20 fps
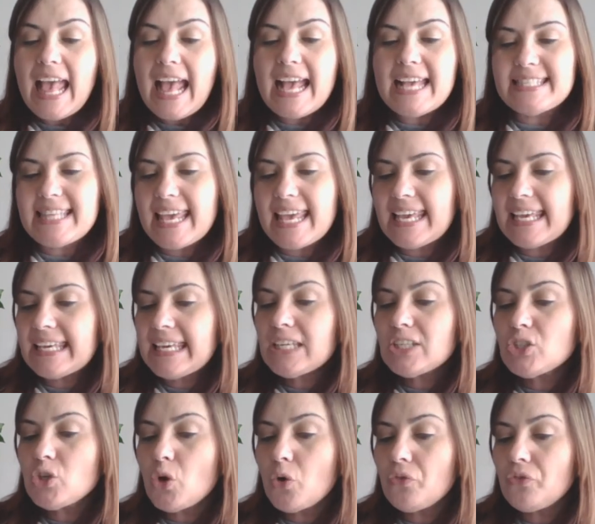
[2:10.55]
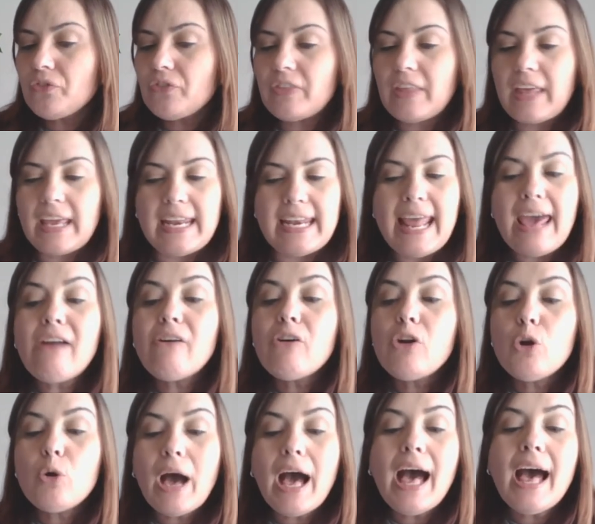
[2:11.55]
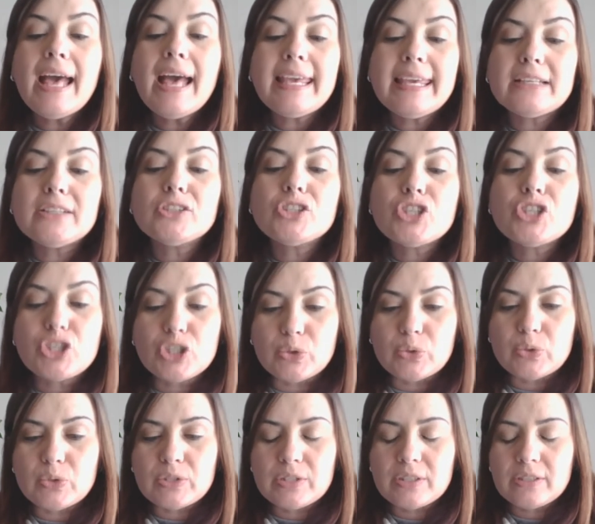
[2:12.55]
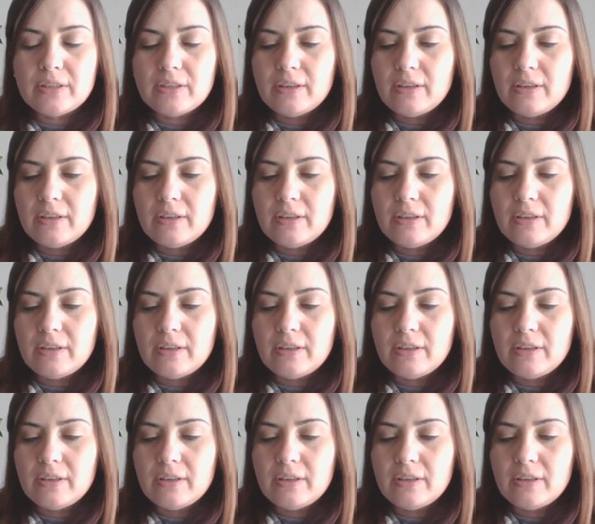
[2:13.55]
as they kicked off their narrow, high-heeled shoes.